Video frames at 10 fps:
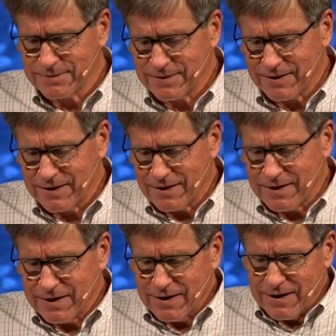
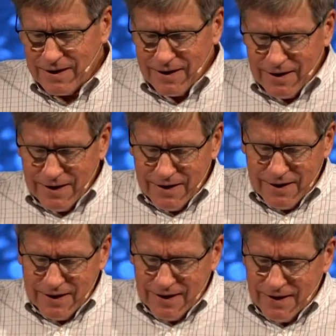
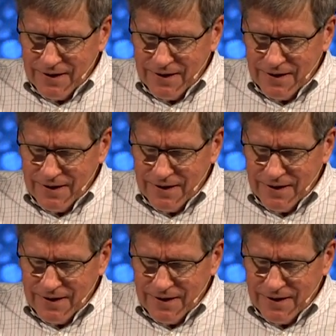(silence)